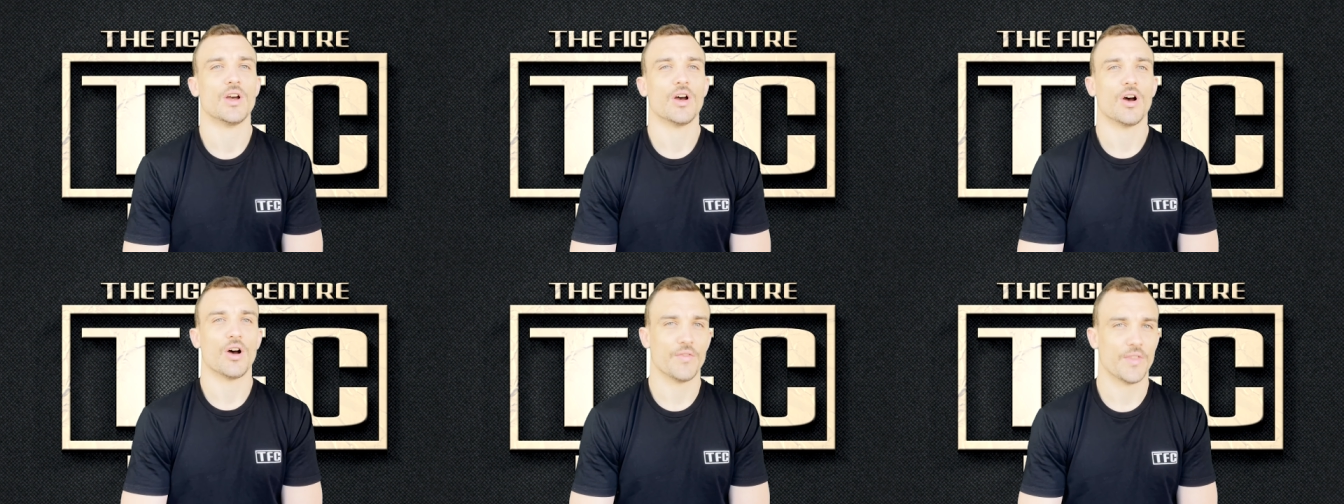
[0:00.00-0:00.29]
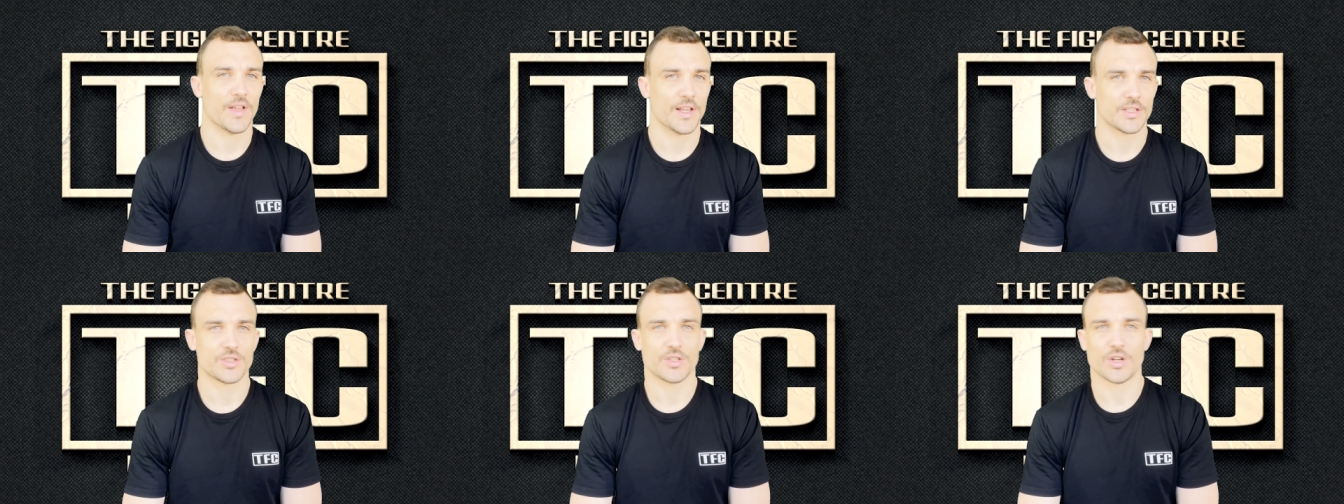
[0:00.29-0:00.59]
of
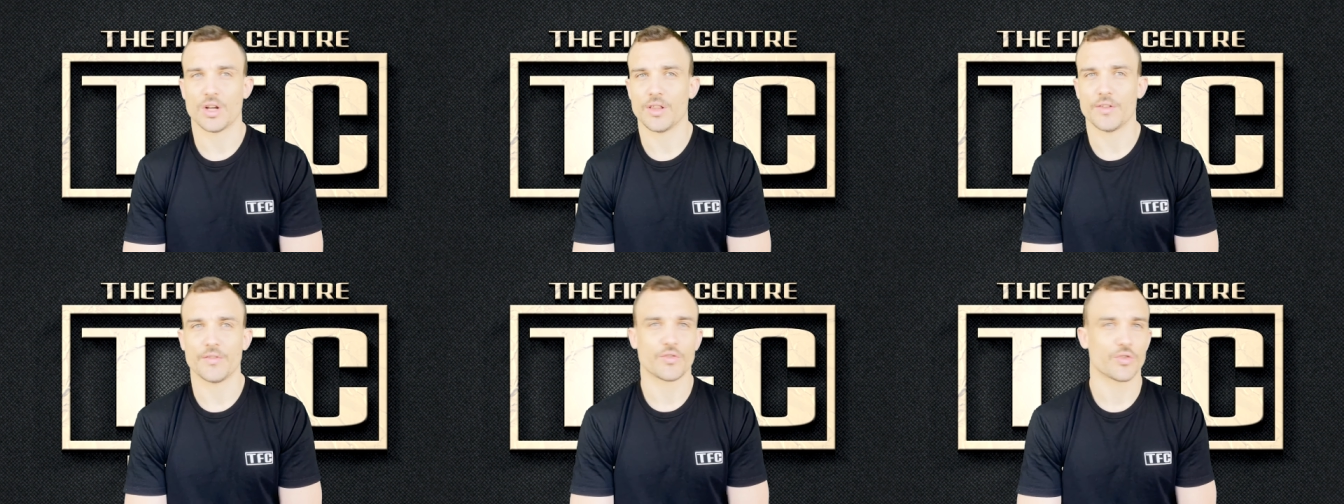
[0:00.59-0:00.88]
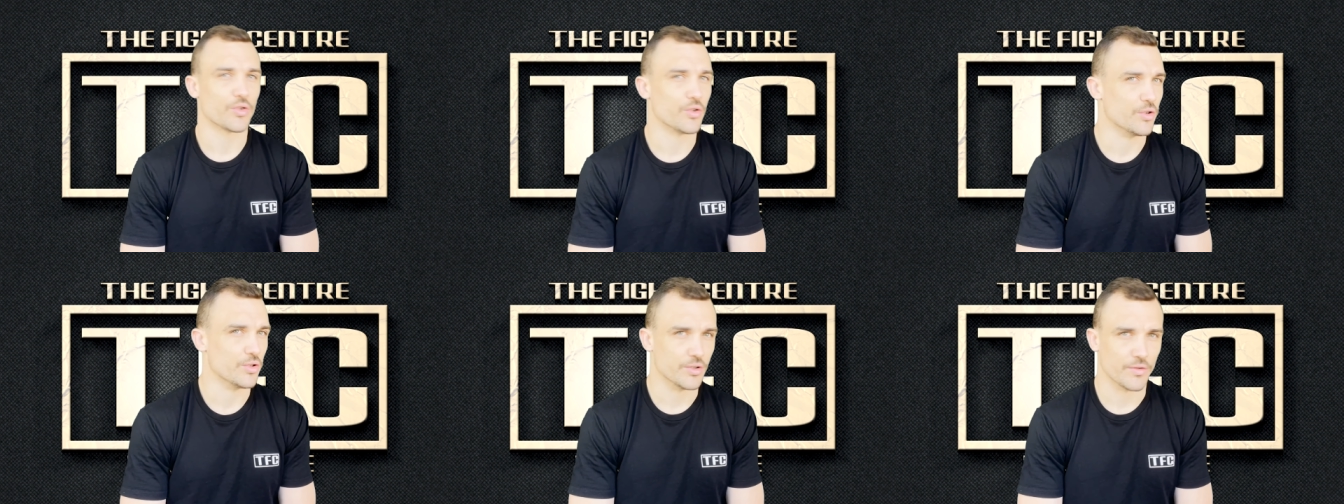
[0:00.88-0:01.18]
that style of
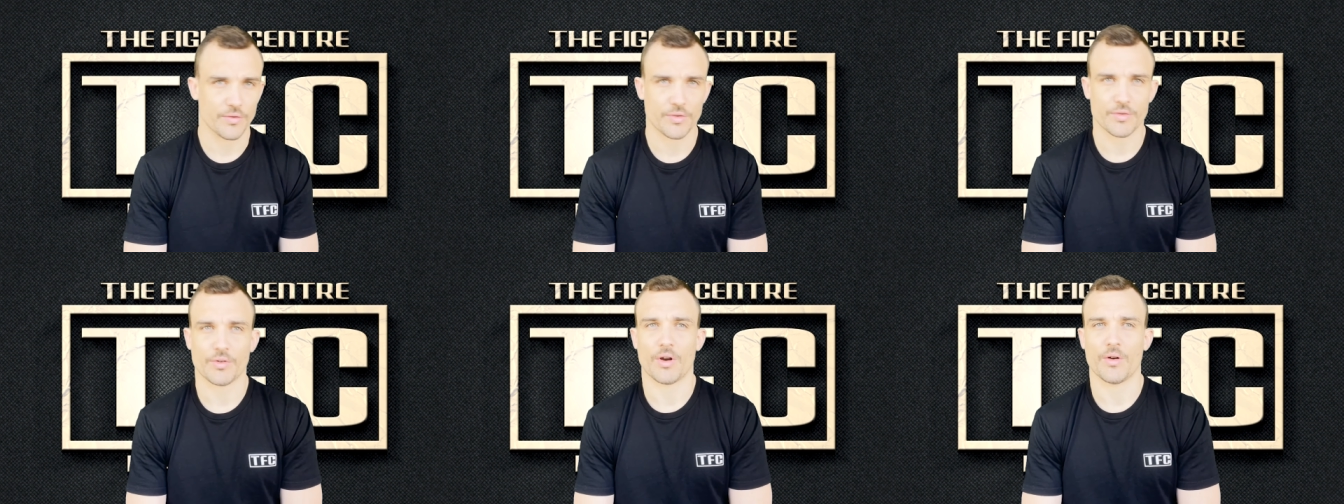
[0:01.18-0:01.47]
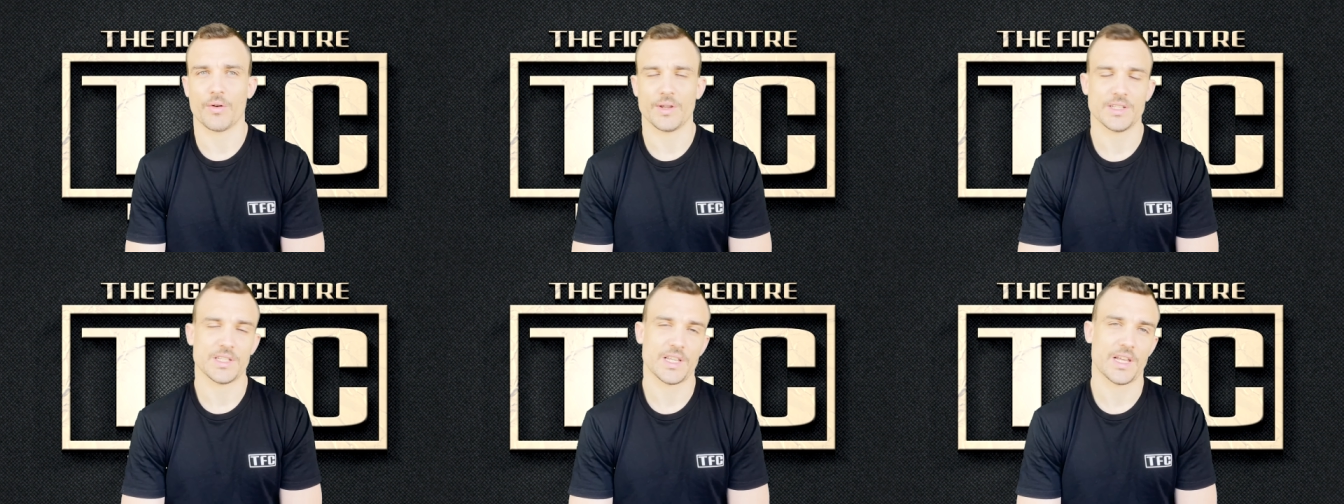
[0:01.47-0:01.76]
Cruz of
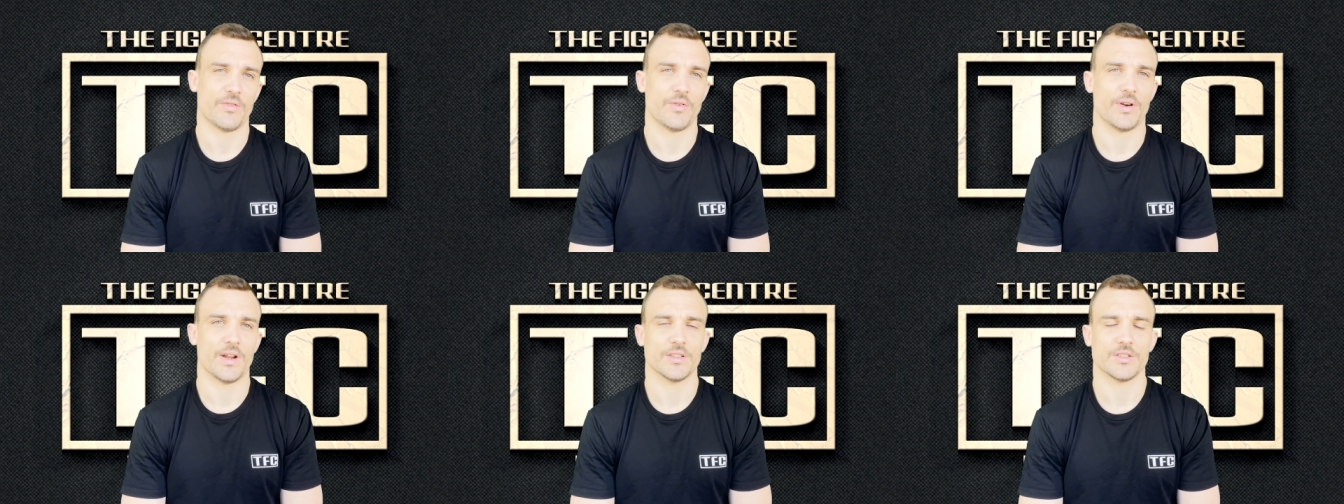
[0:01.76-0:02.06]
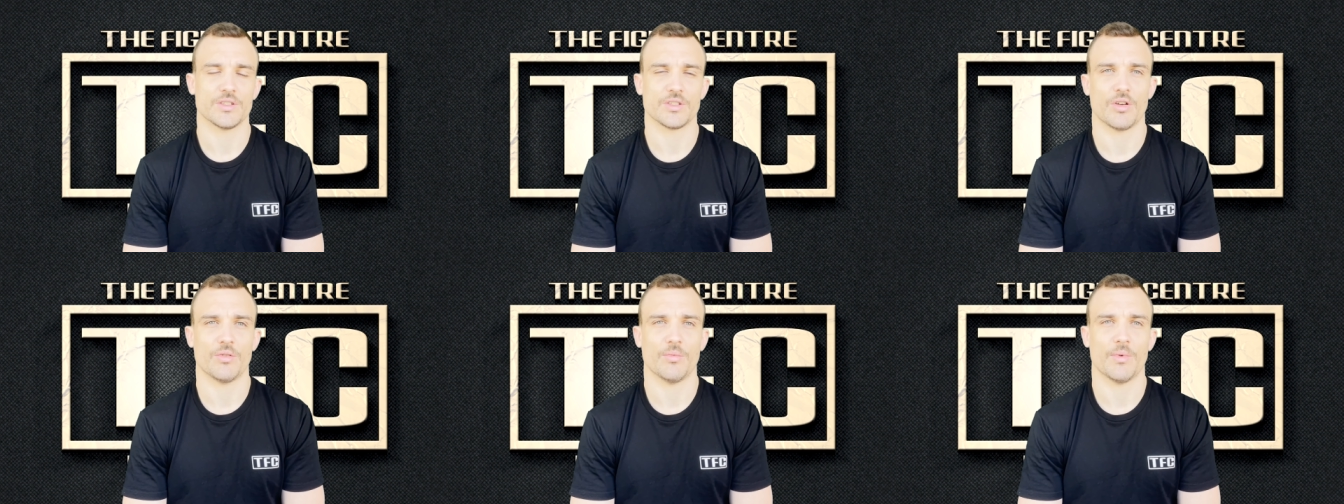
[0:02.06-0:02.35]
throwing his head around
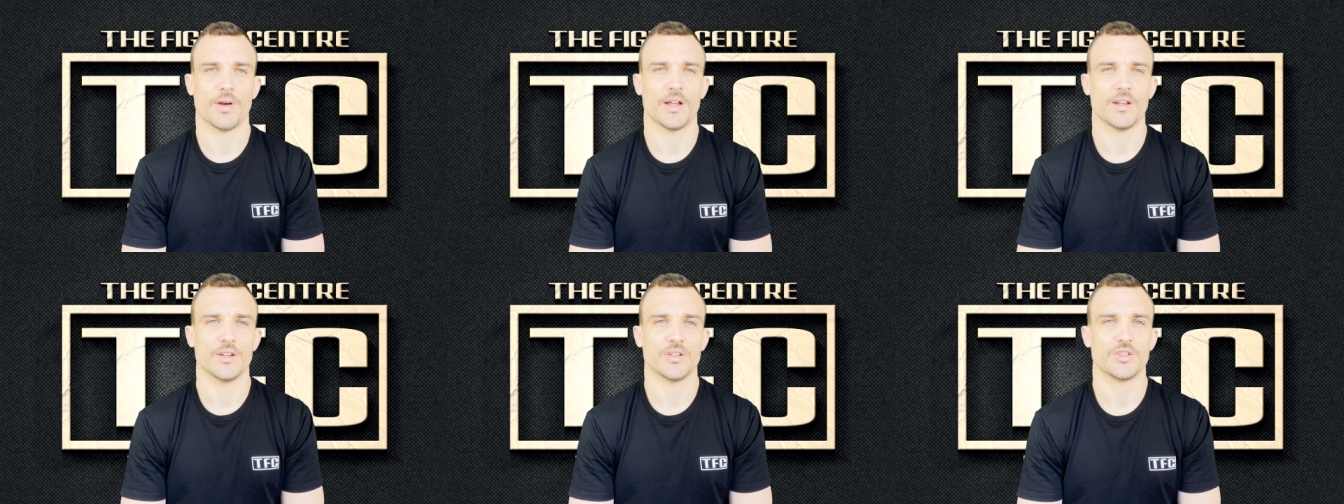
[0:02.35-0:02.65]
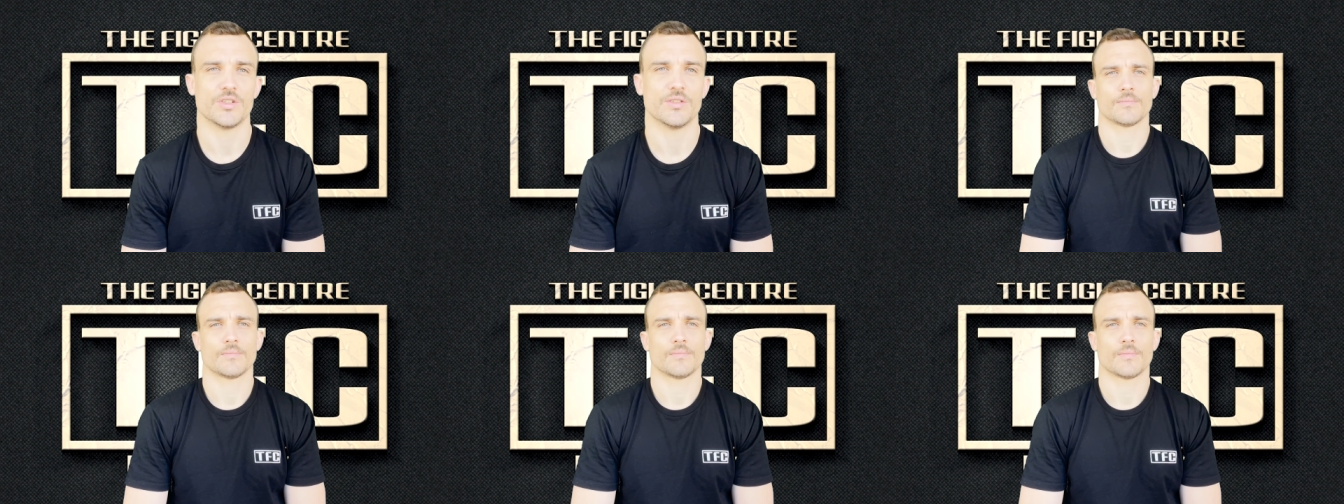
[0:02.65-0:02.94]
so
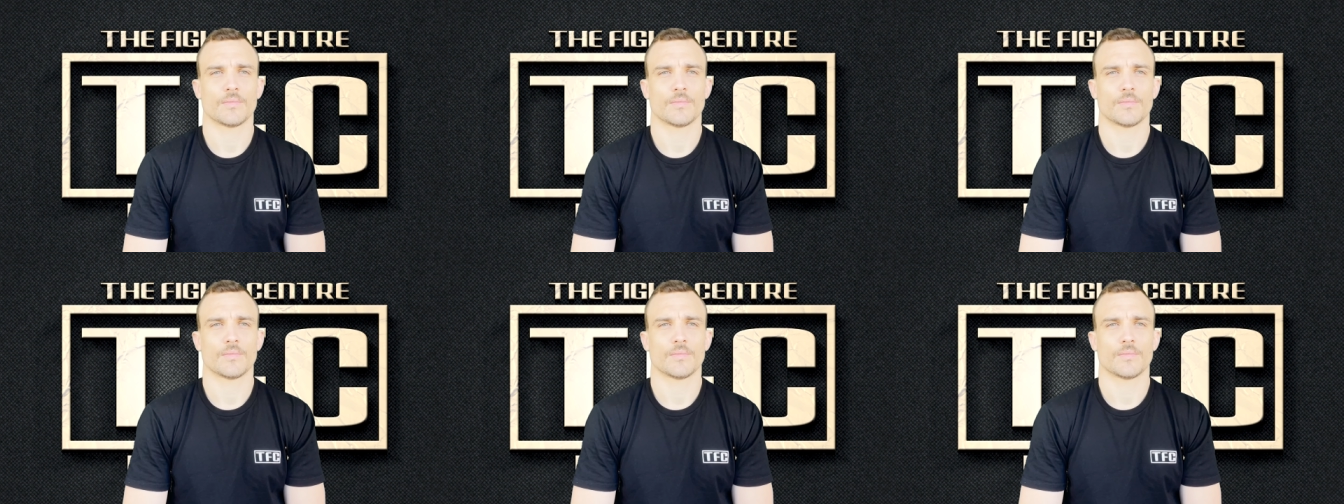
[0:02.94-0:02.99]
much.